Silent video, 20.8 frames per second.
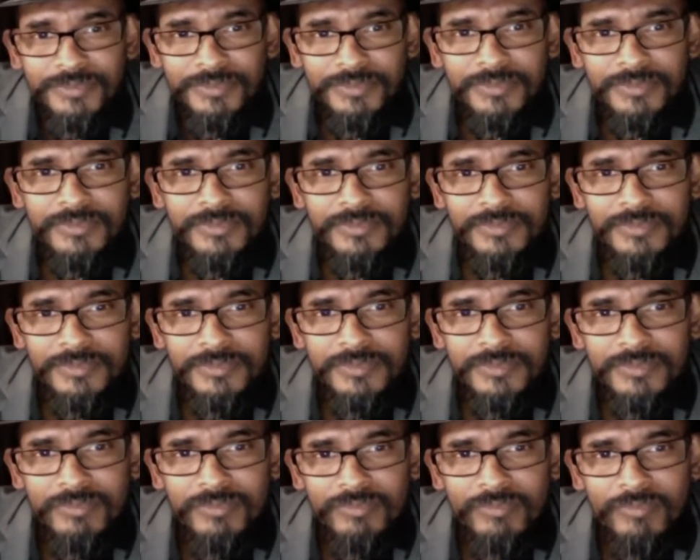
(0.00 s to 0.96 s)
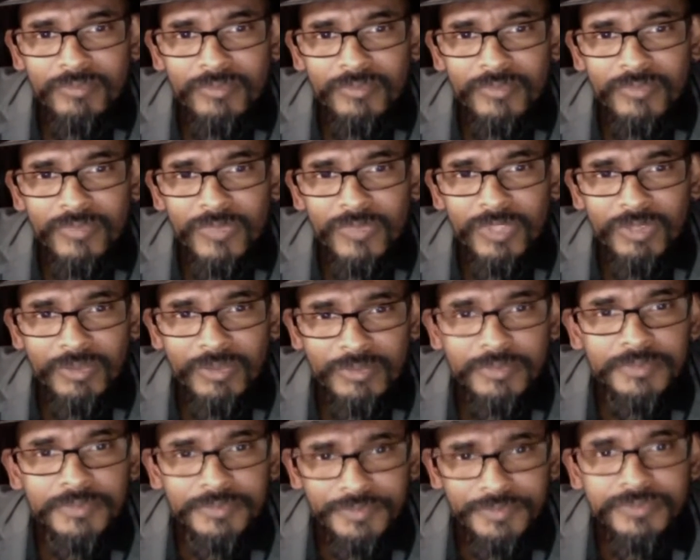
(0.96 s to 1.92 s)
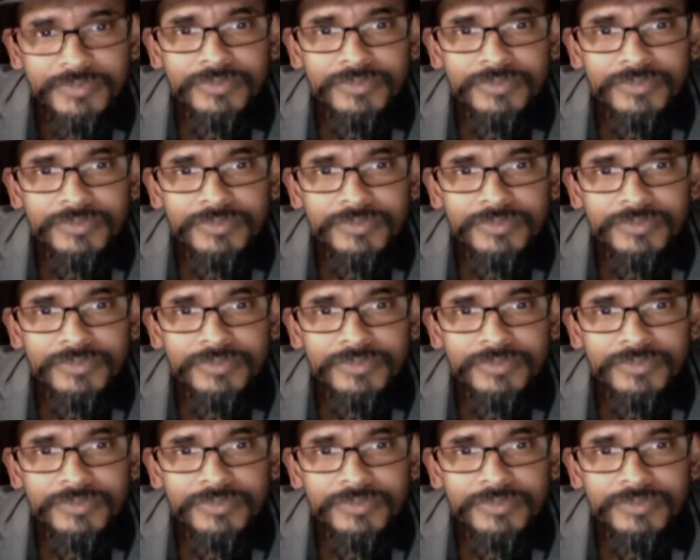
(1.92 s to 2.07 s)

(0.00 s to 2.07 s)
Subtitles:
(not speaking)